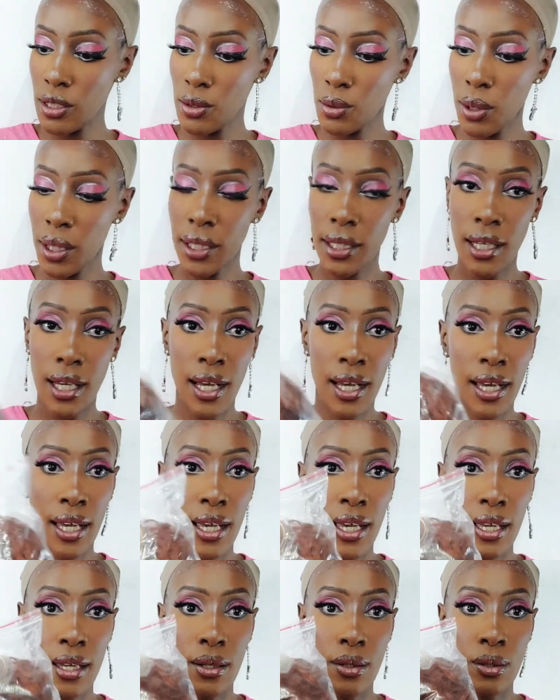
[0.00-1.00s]
this one
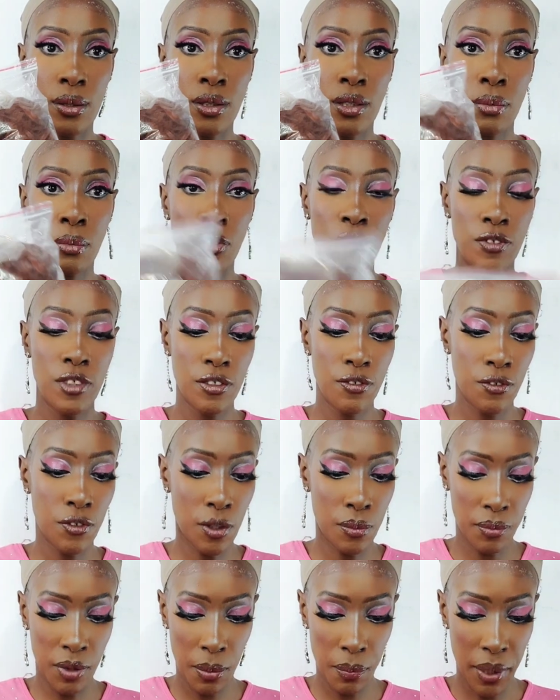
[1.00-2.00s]
I removed it
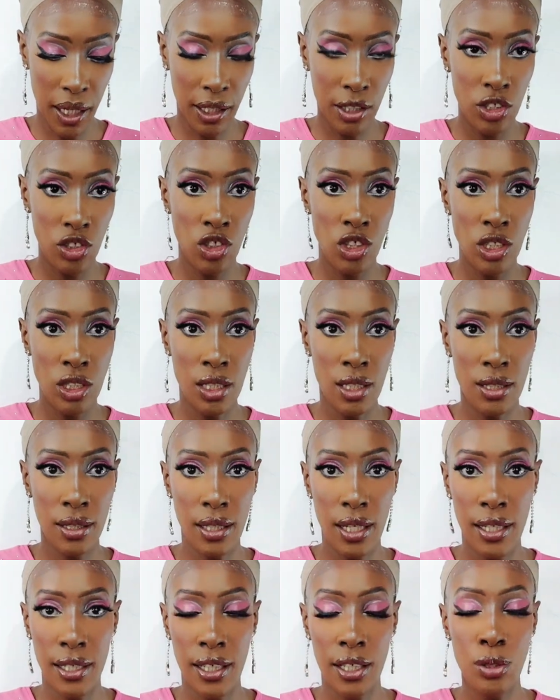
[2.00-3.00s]
from the packaging
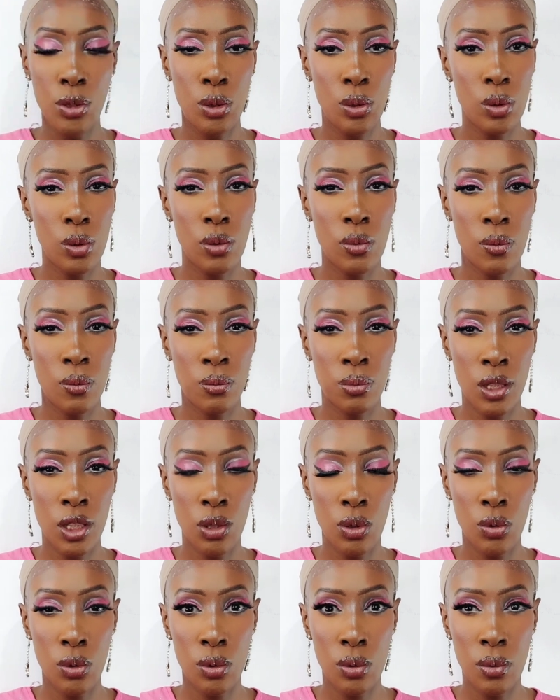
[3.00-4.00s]
and kind of, you know,
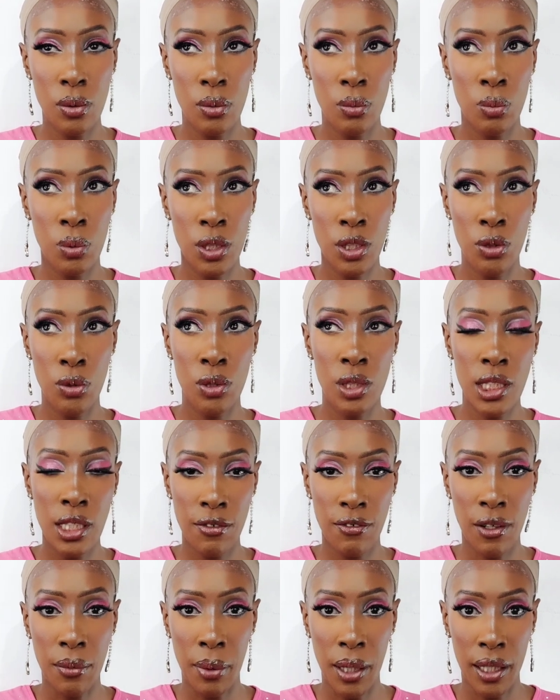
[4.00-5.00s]
when you
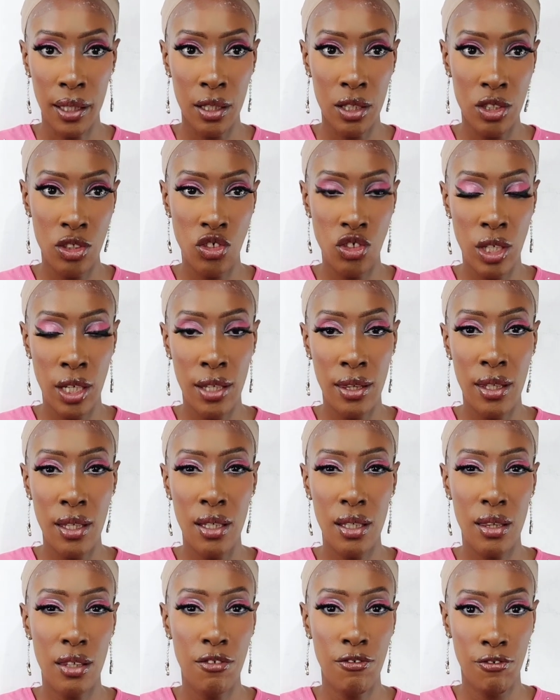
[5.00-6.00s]
receive a package, I
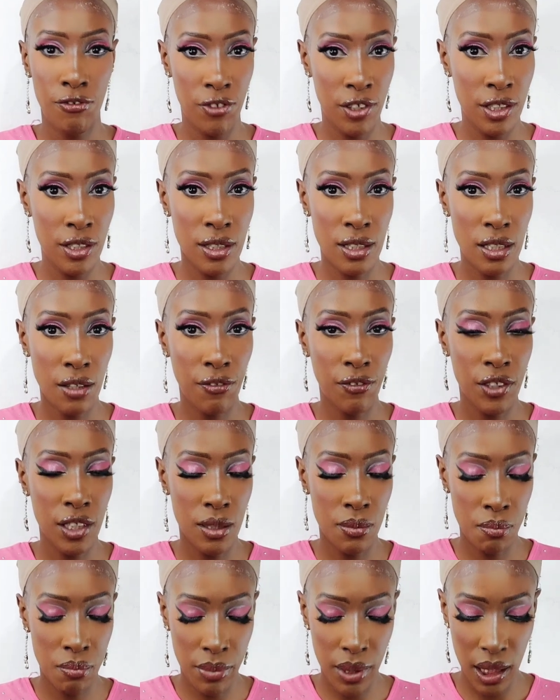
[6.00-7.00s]
think the
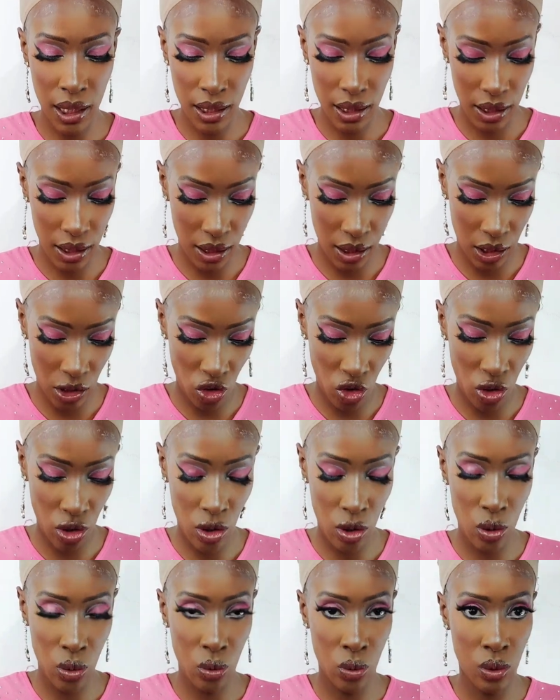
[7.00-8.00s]
safest bet is
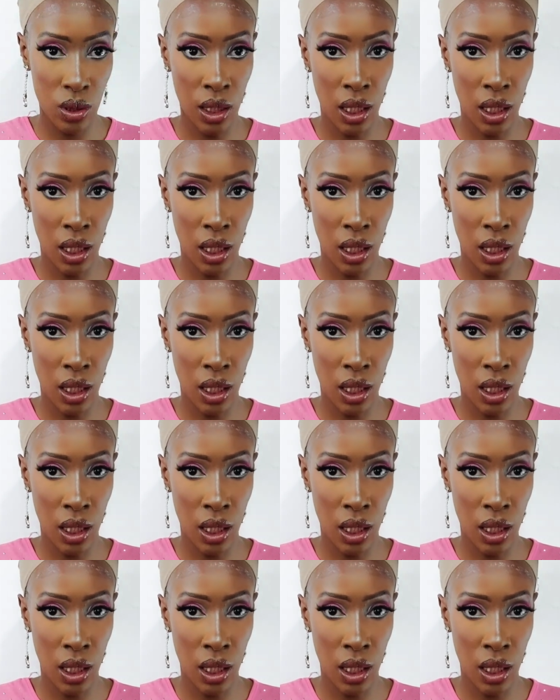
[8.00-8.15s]
just to